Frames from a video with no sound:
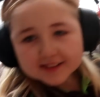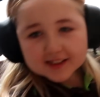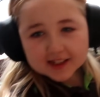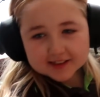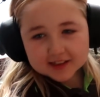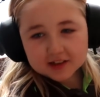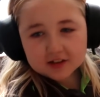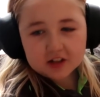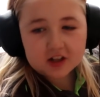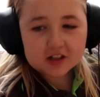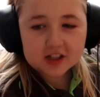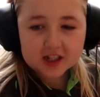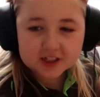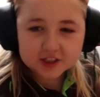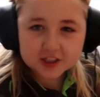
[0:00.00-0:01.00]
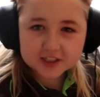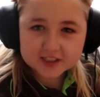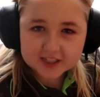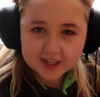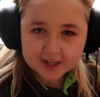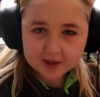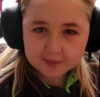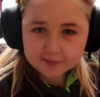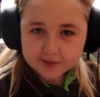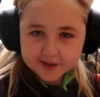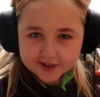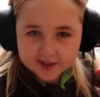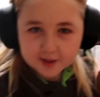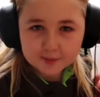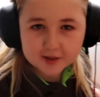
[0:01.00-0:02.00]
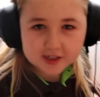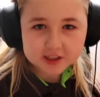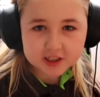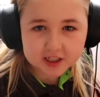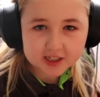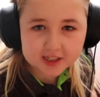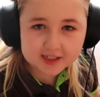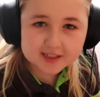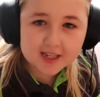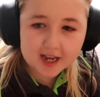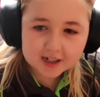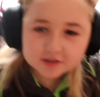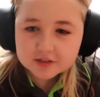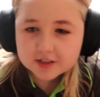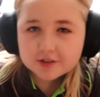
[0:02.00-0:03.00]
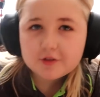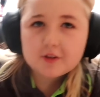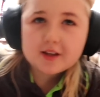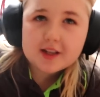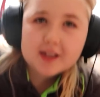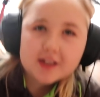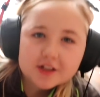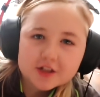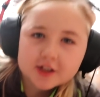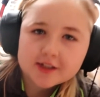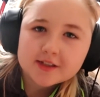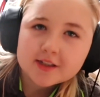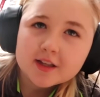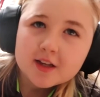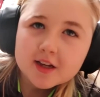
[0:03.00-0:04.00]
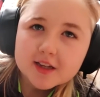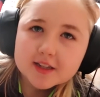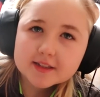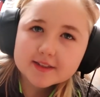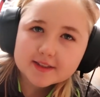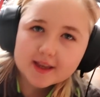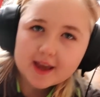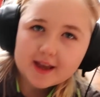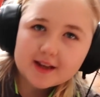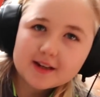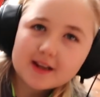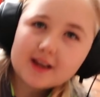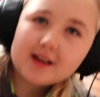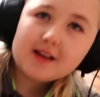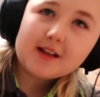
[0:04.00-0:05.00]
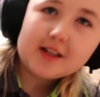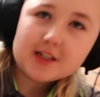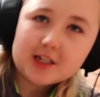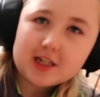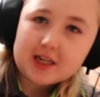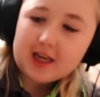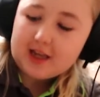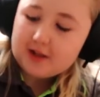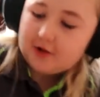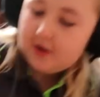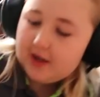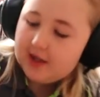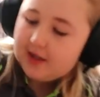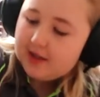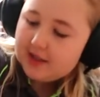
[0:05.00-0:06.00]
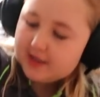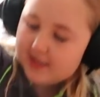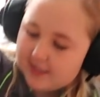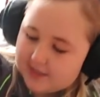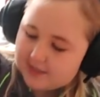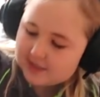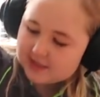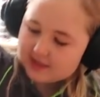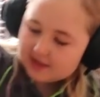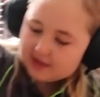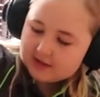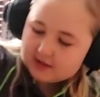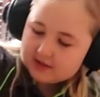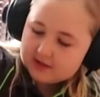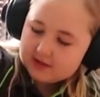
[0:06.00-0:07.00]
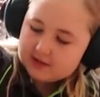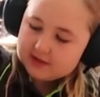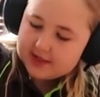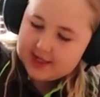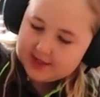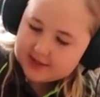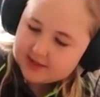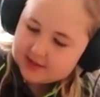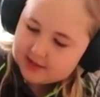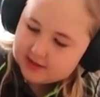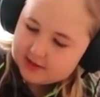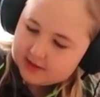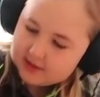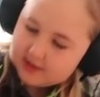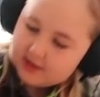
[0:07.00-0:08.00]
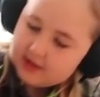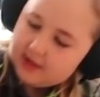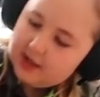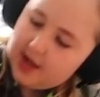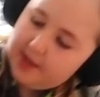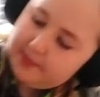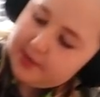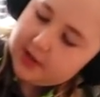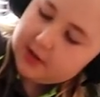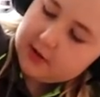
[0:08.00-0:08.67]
doesn't look like she's sitting pretty, but she is actually doing it, just standing because she can't do it. Sit, sit, up.